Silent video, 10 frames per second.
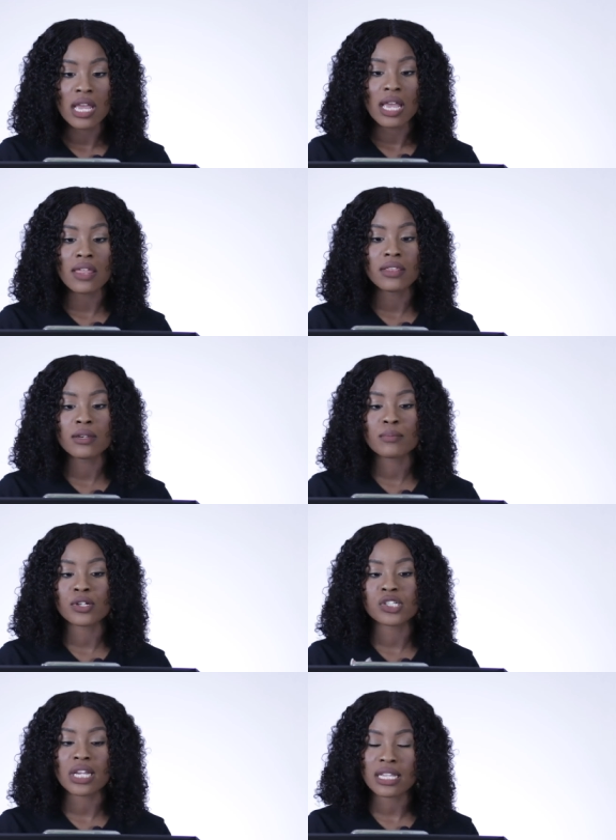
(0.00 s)
and then
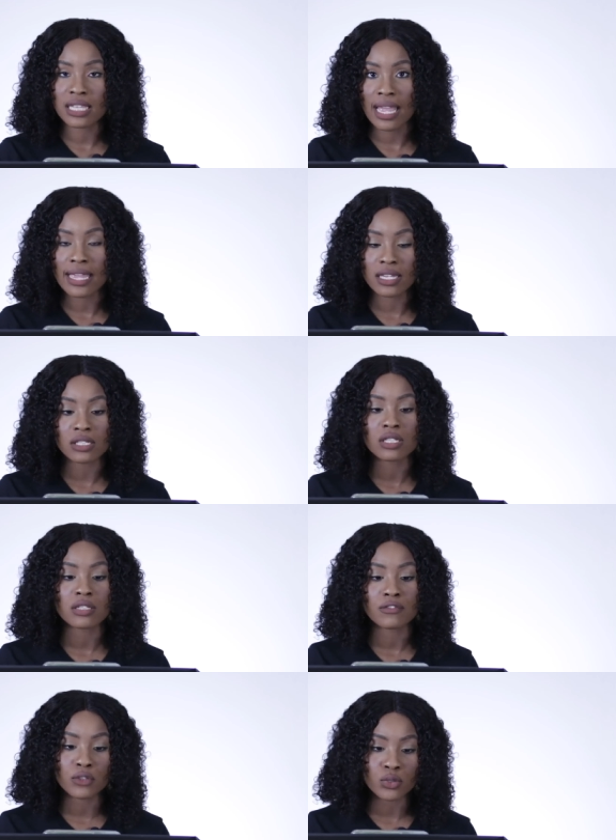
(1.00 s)
project that into
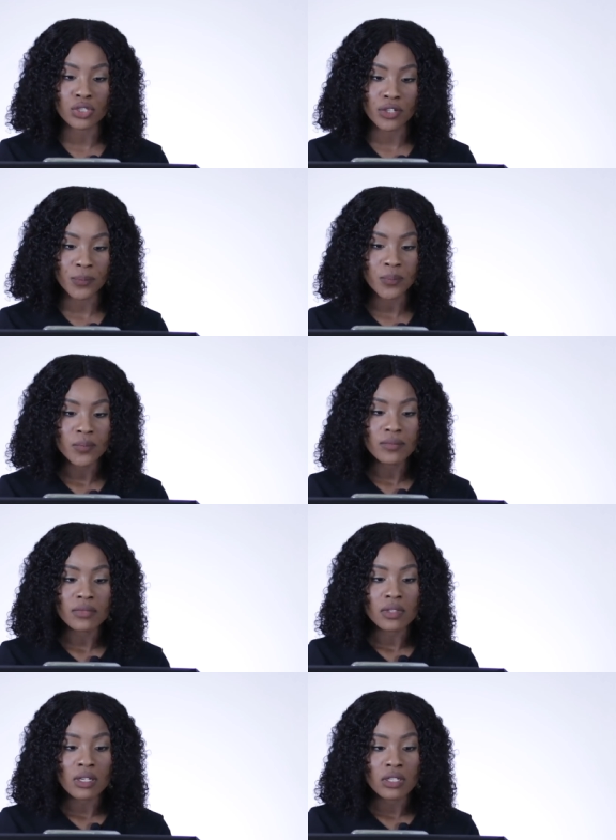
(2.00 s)
the future.
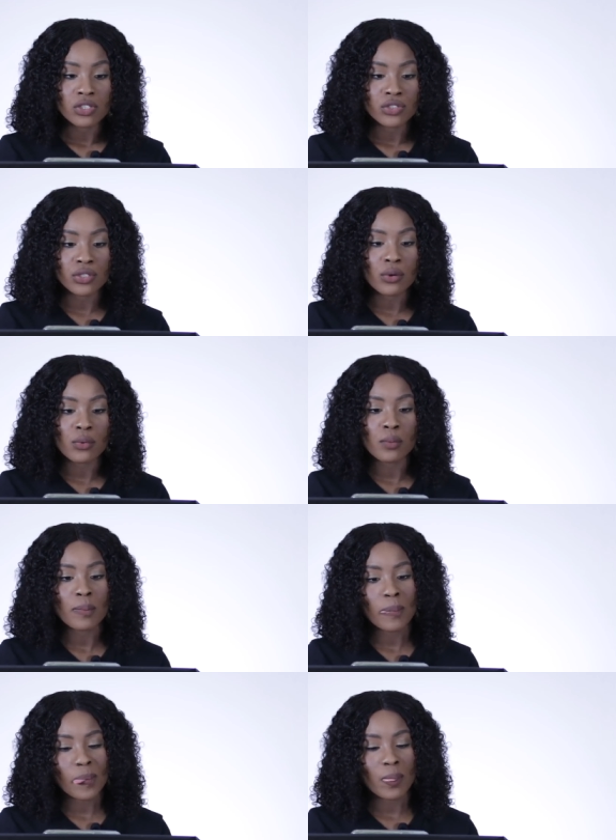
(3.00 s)
So
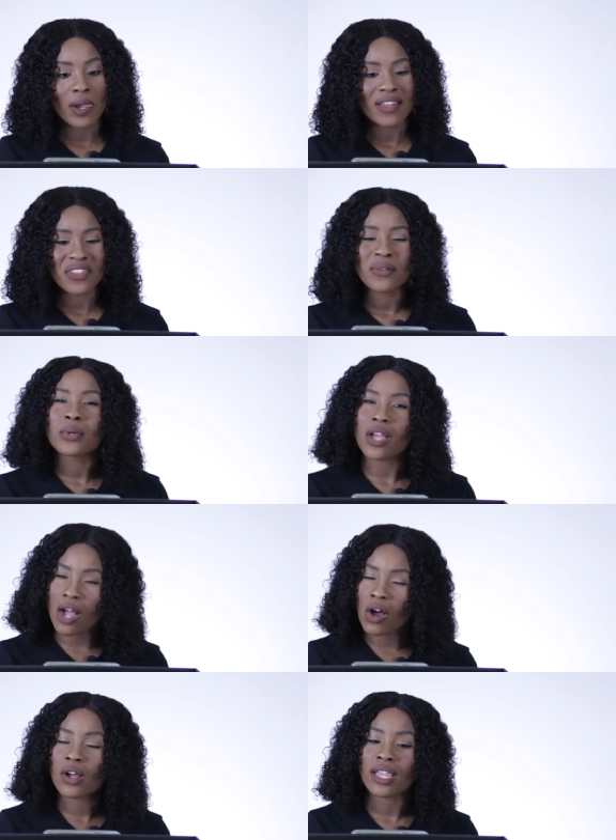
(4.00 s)
I think we
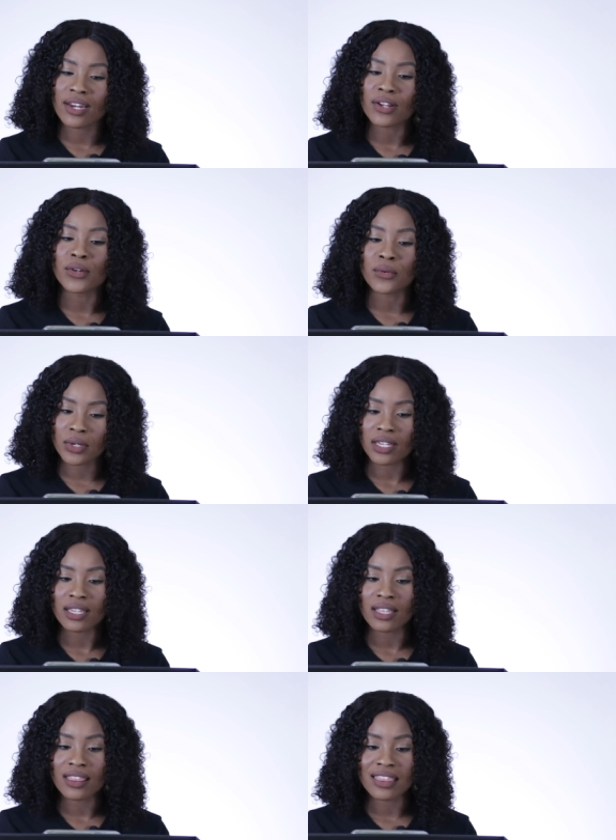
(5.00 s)
all can
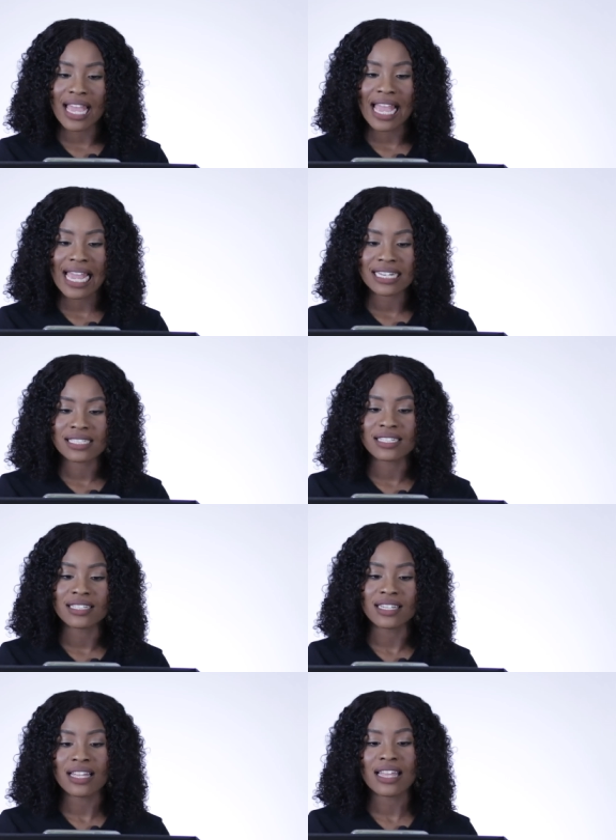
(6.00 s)
agree that
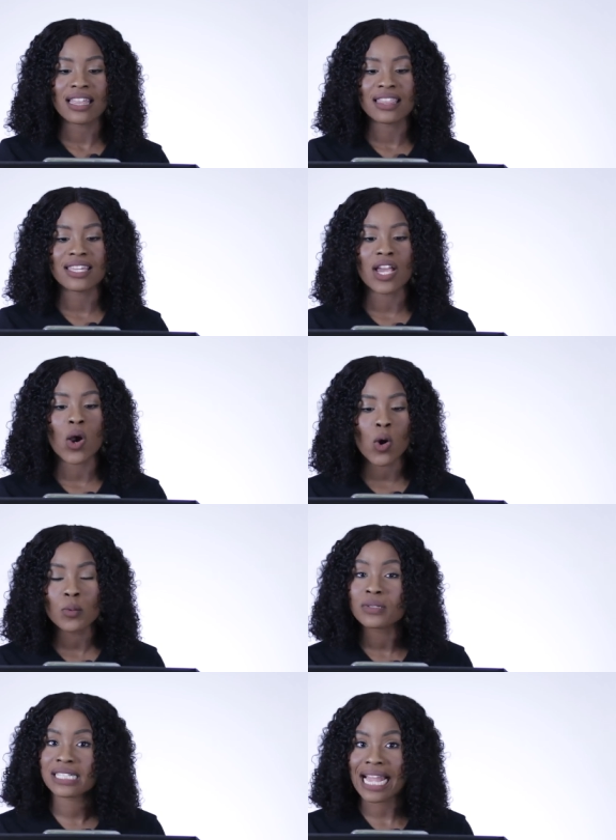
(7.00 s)
the
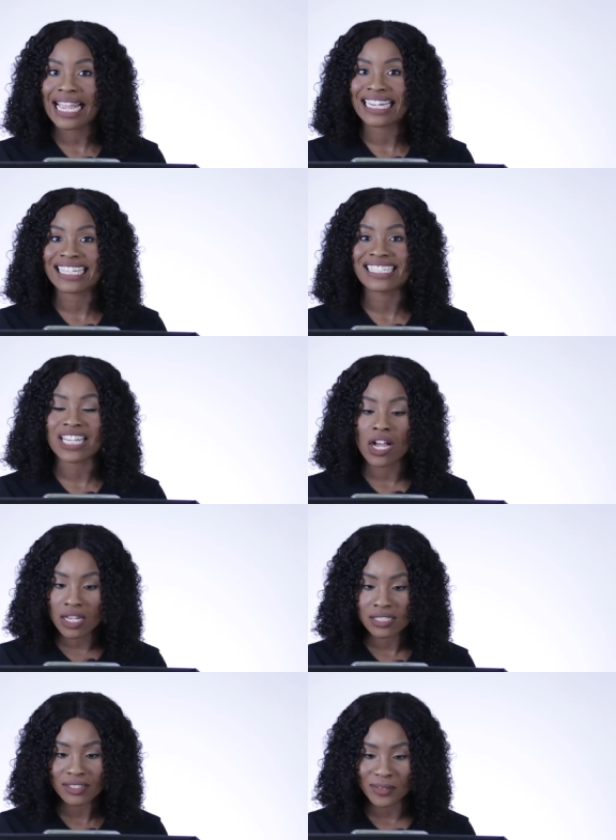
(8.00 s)
hope side is
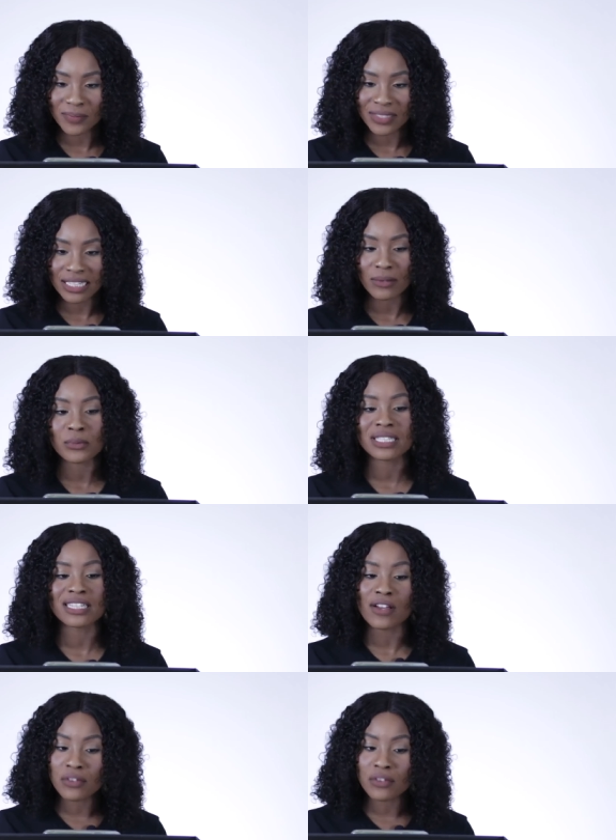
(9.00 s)
awesome. We love